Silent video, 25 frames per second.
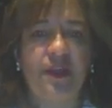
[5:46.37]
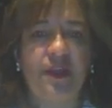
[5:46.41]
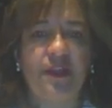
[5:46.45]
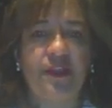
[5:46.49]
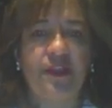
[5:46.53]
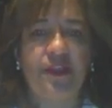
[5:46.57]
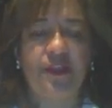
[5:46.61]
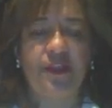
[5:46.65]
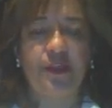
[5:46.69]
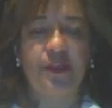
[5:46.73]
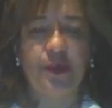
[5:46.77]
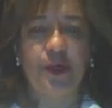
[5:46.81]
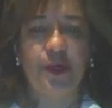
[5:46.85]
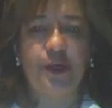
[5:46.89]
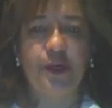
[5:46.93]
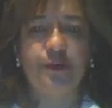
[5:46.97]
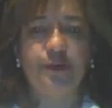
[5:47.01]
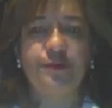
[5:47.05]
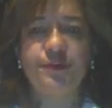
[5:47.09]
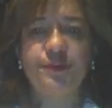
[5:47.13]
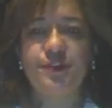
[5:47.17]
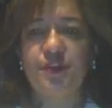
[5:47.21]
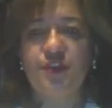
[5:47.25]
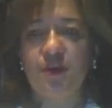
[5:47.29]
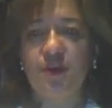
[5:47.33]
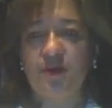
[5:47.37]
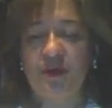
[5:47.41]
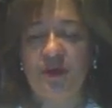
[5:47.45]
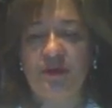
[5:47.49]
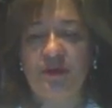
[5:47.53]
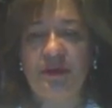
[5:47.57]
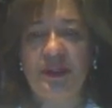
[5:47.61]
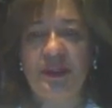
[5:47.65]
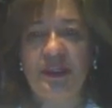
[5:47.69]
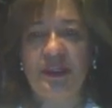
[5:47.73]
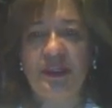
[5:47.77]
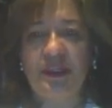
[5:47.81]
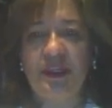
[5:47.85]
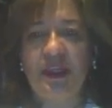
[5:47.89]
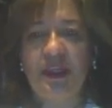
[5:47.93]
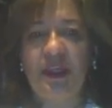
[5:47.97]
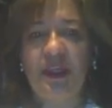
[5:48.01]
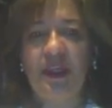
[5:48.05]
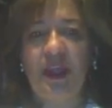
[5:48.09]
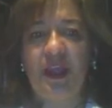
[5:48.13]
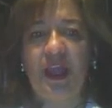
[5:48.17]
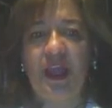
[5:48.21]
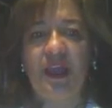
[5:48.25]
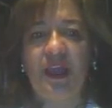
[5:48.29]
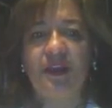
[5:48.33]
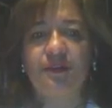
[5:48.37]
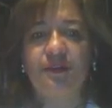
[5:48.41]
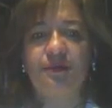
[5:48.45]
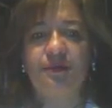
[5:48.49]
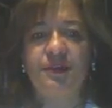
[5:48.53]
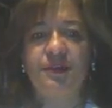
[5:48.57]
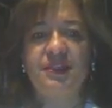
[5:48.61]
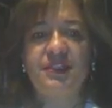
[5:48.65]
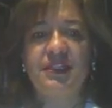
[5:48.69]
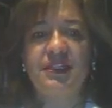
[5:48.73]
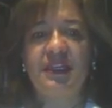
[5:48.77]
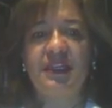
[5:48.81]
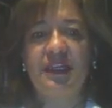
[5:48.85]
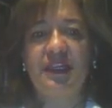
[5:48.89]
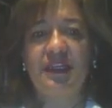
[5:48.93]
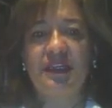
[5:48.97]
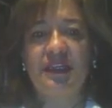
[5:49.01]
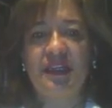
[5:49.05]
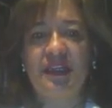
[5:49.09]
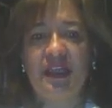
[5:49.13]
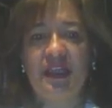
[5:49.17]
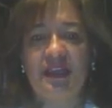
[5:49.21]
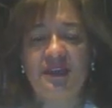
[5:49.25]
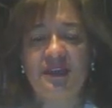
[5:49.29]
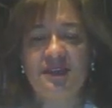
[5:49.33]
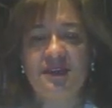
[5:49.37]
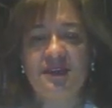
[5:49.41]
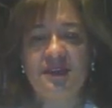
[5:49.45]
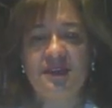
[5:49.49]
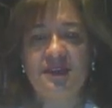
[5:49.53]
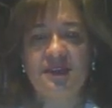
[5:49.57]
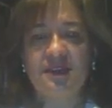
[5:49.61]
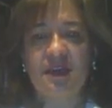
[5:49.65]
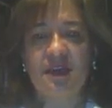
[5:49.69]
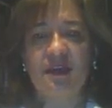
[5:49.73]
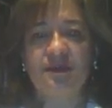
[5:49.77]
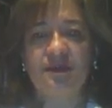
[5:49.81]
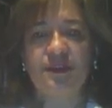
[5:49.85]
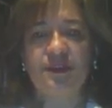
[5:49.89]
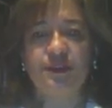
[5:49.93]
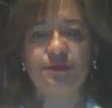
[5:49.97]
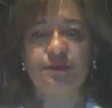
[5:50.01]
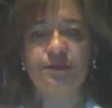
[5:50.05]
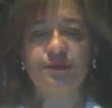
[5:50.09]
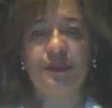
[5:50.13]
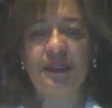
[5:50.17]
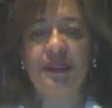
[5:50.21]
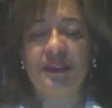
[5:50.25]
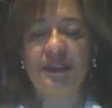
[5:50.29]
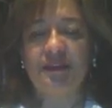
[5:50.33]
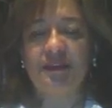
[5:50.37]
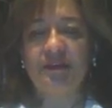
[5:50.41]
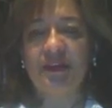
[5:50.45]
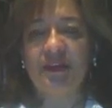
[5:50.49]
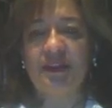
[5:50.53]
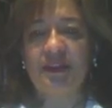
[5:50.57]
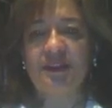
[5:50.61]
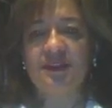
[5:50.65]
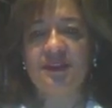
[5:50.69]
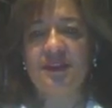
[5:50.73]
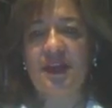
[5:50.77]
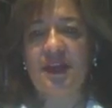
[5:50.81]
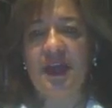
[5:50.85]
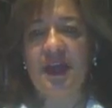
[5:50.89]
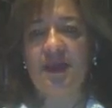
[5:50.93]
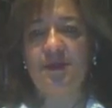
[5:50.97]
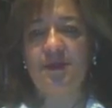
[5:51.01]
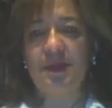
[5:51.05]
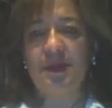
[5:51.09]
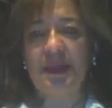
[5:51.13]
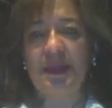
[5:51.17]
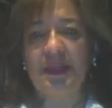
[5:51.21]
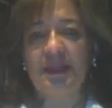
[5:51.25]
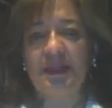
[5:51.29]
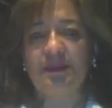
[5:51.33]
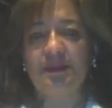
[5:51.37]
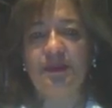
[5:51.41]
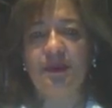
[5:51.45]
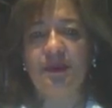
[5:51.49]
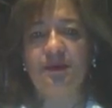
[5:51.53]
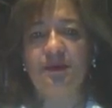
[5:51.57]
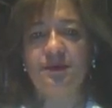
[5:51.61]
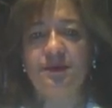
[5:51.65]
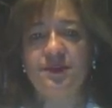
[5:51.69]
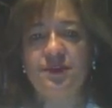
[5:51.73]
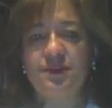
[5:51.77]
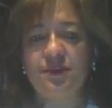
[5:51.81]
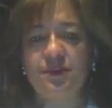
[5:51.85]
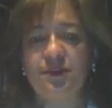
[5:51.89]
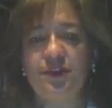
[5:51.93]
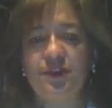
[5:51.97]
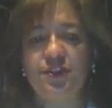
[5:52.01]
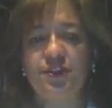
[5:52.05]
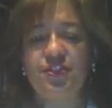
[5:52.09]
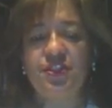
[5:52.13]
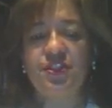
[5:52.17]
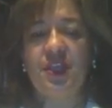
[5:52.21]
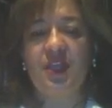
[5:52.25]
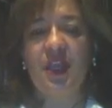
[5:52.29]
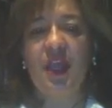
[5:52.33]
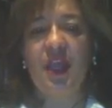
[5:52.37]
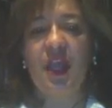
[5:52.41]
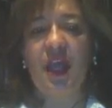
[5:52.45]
thorough summary and critical analysis of the relevant available research